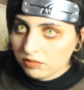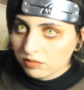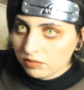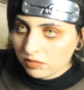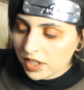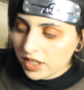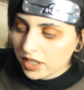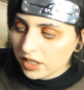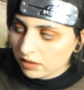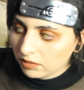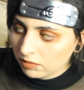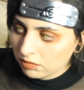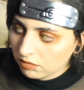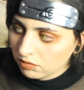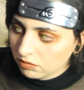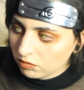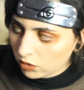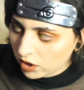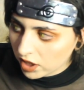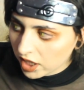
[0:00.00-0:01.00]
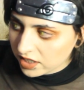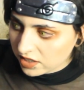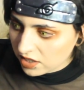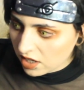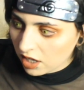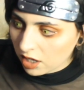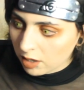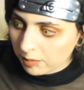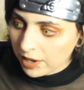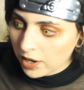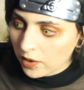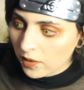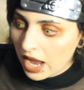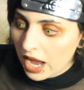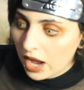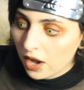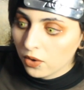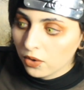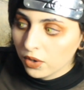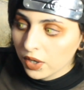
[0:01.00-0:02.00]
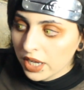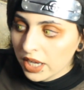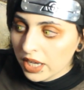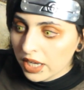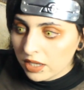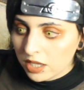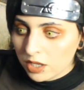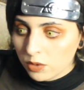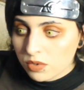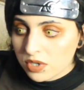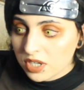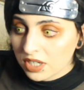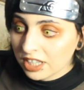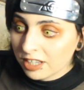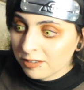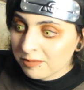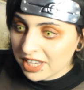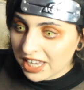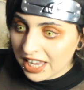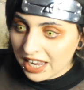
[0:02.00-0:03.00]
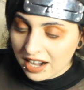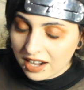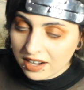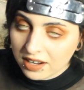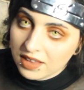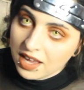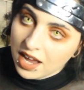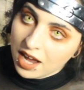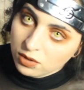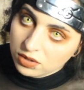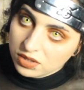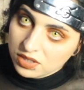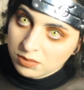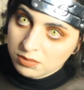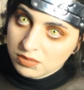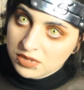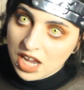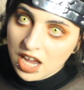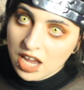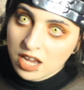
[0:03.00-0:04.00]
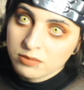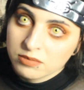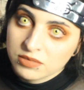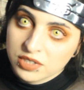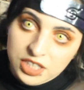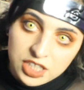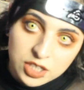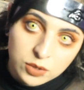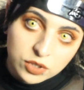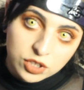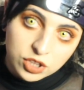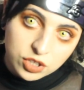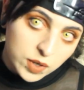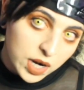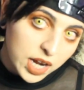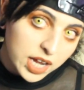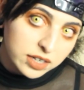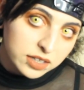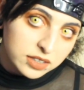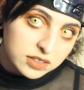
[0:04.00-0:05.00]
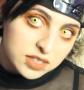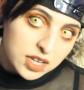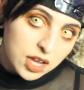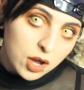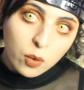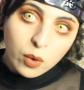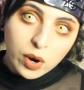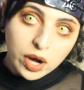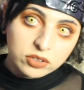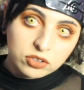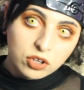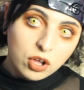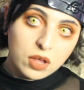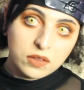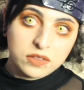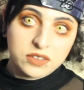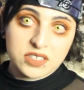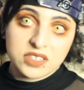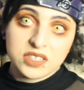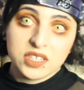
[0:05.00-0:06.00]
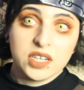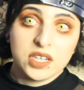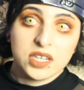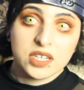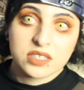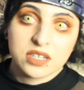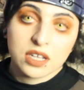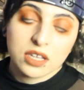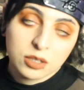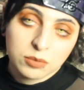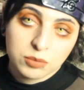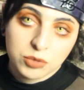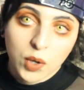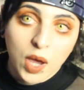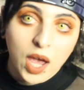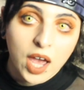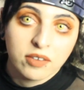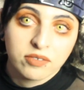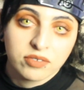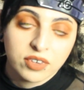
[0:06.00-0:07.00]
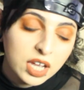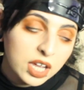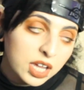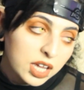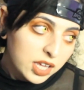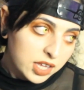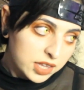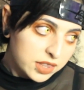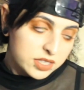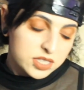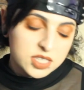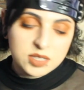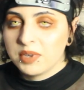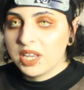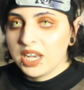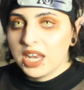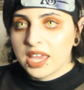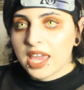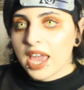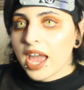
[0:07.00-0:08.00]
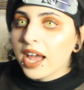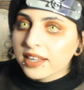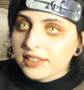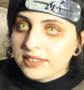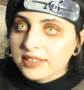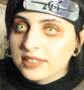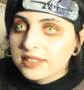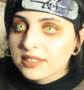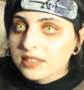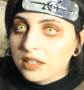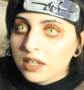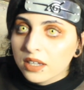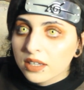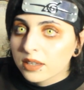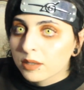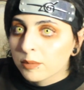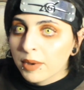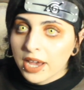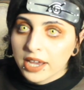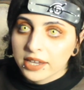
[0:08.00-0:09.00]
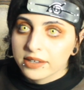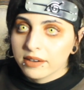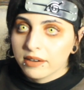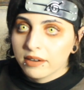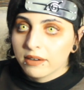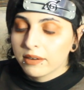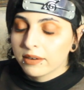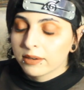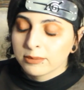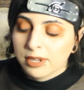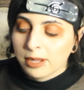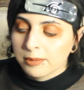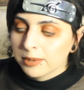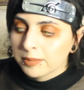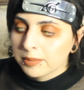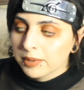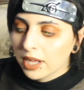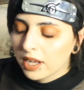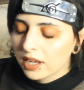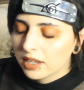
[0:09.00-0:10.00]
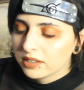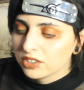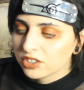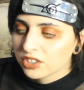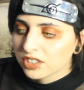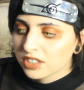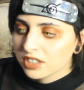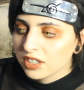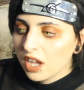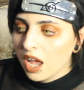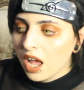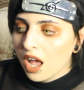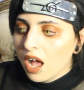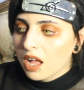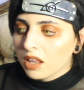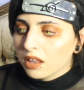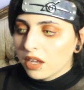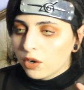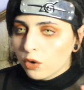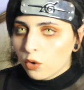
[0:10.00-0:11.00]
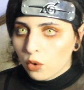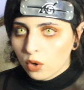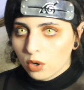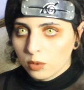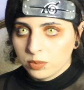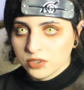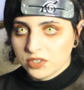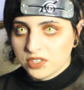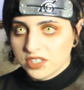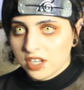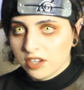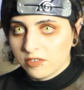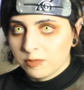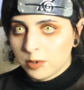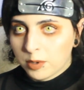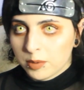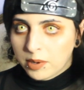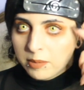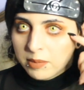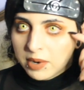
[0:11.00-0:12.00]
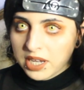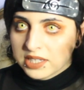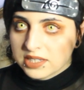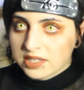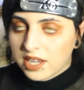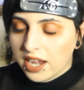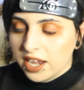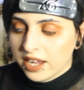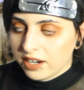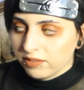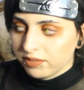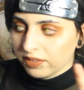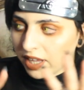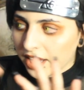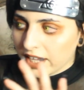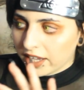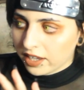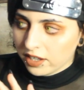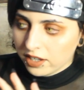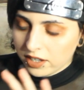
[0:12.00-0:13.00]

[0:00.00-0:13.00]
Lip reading: in when I talk about how he wouldn't let me get out of the house sometimes, and he would threaten and say, oh, I'll call the city and tell them you have this many cats in the backyard, blah blah blah, and just a lot of horrible stuff. But my mind's kind of like